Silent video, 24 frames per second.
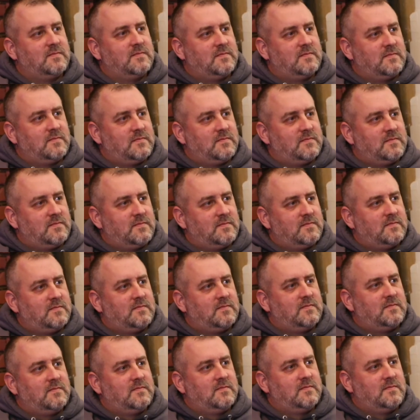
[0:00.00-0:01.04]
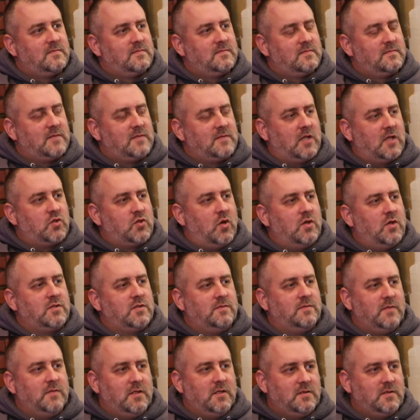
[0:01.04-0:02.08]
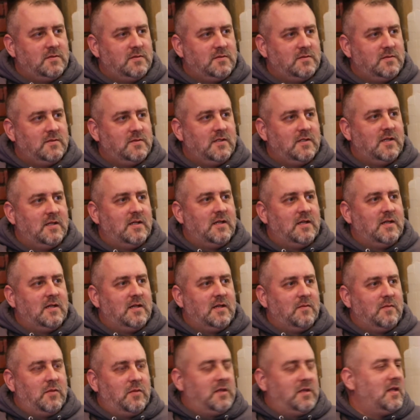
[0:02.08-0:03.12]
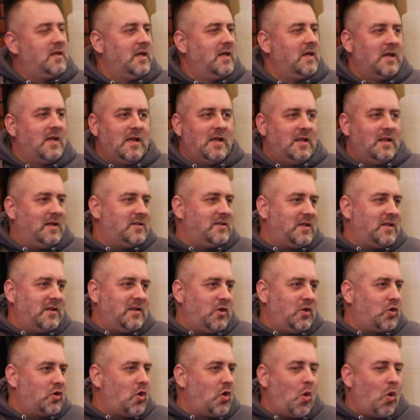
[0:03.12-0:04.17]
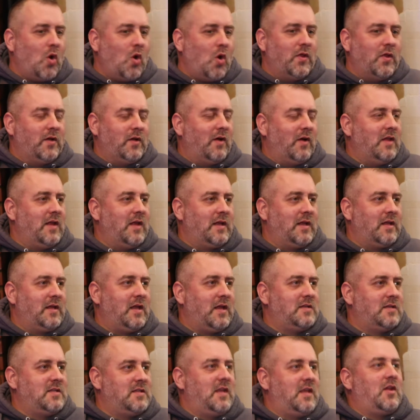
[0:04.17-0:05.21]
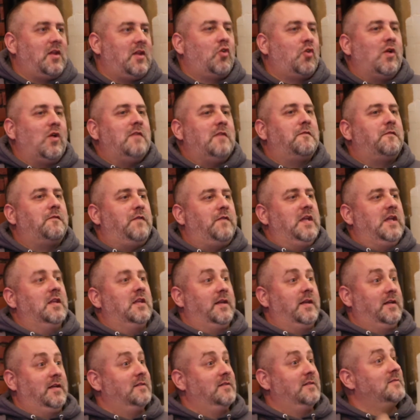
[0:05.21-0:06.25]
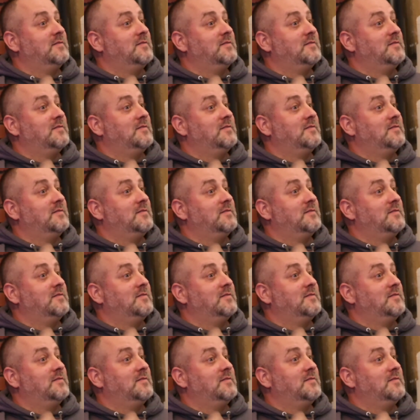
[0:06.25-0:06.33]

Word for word: being pulled by its own little That's thing. Awesome. And, you know. Isn't that your calling, right? Like, isn't that a great feeling?